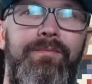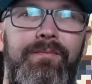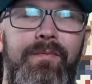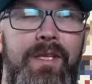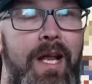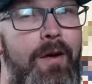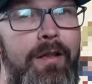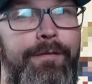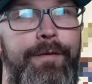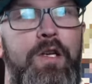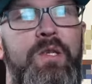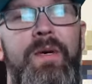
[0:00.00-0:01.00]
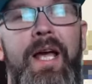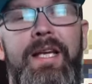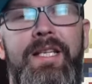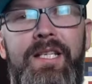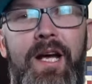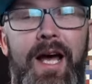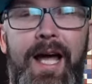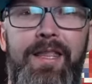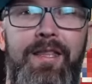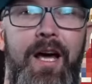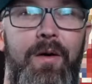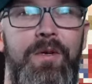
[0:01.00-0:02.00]
Now, the first one I saw I
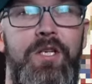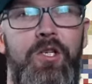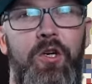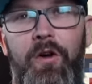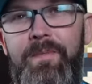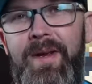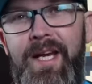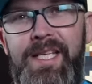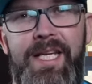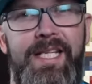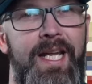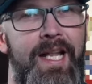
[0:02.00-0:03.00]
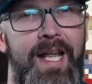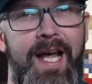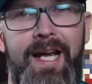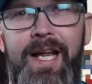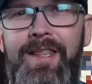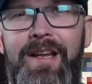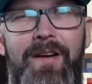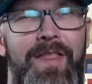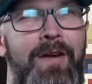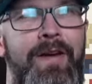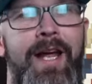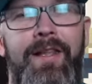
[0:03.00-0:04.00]
thought was trolling because they said they got in there.
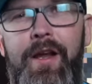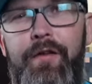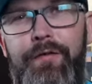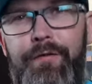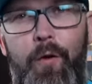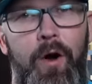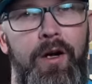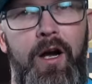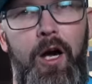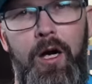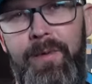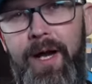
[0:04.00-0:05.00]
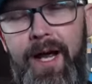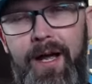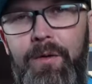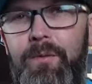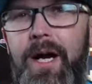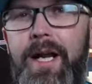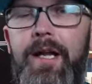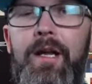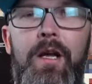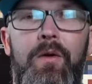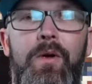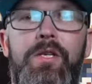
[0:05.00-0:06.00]
They only had like four karma on Reddit,
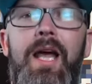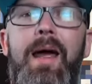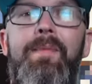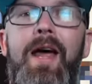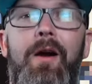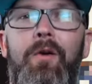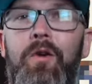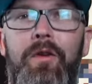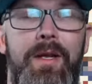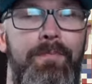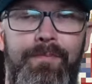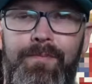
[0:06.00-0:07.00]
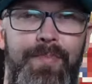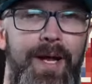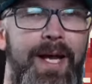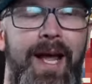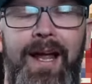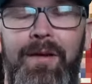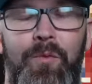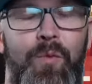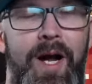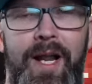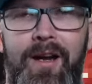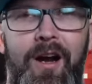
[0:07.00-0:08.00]
which I'm not really big on
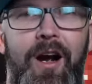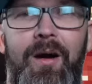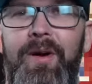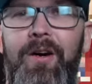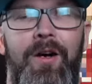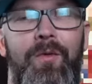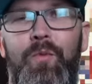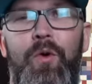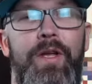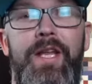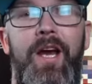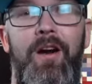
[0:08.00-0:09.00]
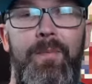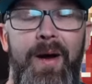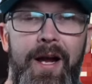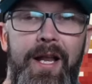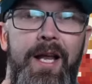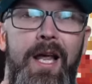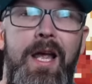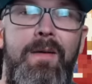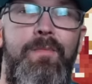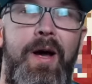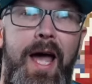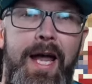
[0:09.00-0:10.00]
Reddit karma or really care about it.
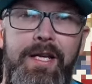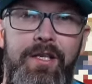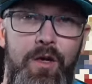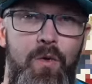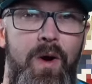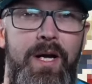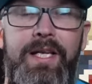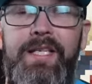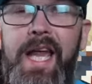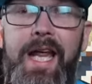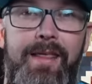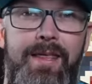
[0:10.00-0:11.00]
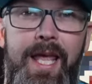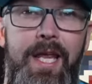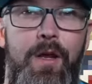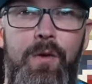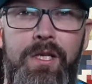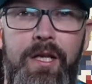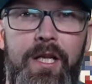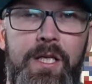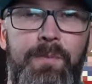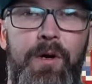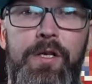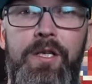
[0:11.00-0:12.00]
But I do want to say thank you to this
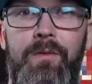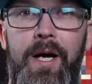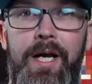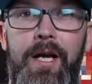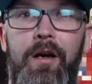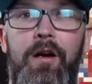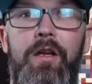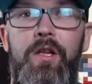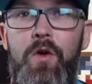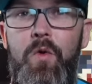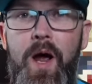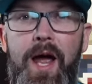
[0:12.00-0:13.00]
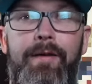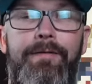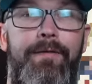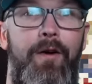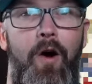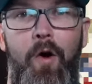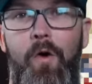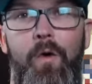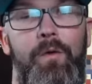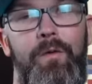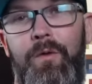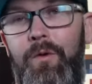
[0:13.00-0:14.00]
person right here,
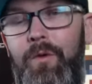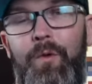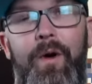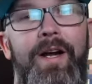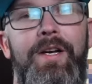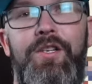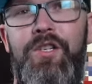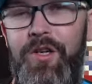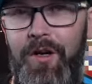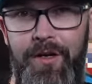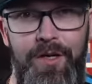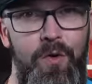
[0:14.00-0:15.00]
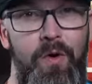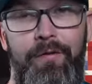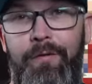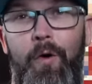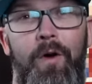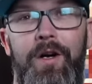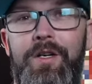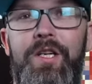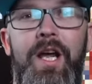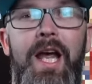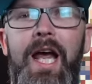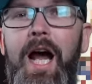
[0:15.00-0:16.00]
UFO Orange or UF Orange,
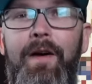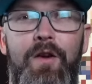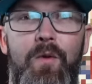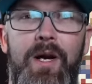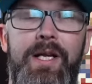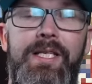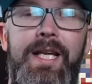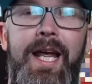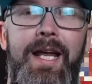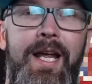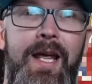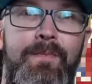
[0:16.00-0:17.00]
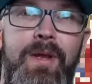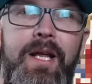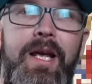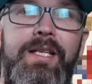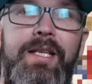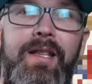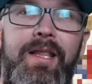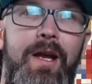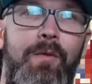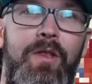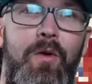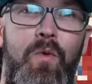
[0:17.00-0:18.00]
however you want to say it, because they
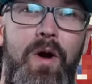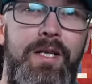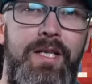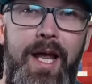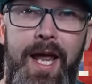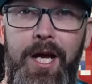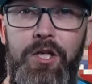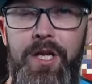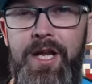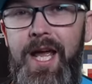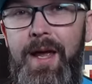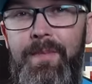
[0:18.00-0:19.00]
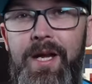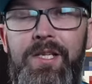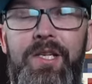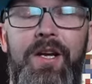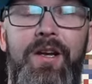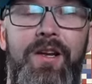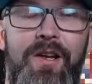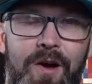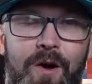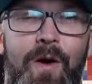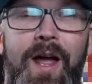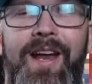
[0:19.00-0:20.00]
were the ones that actually got me to
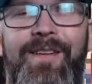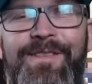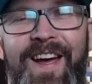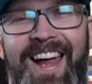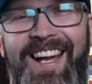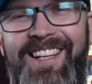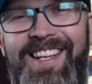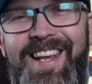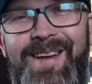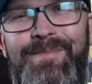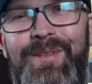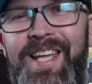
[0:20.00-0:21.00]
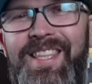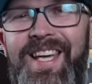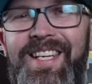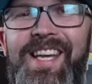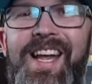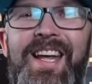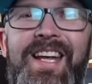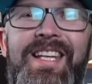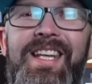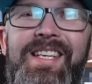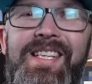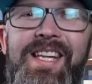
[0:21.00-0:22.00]
go and finally complete this.
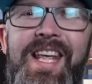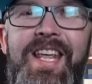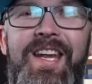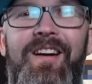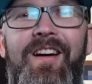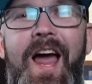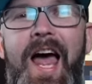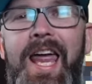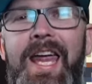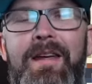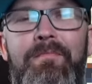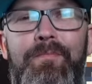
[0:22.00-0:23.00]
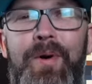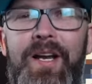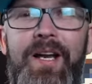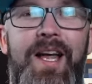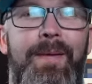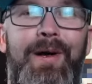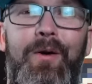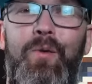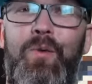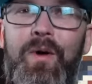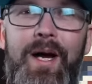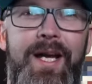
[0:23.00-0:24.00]
You see here, I am butted up
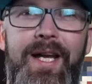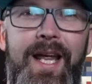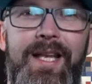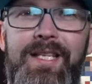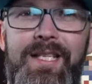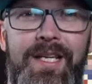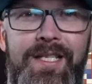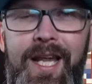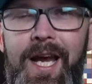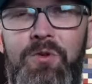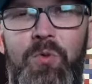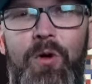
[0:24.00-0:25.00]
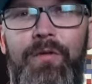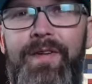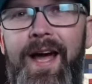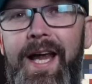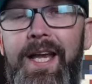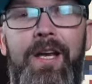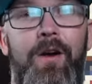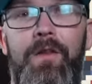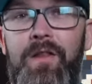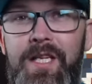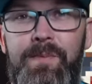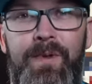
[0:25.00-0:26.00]
right against this actual vine here,
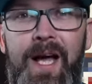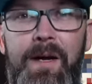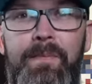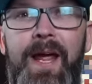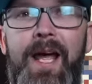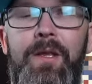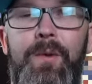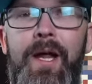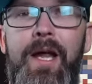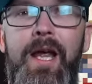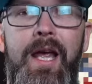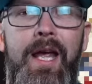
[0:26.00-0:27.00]
this block pathway.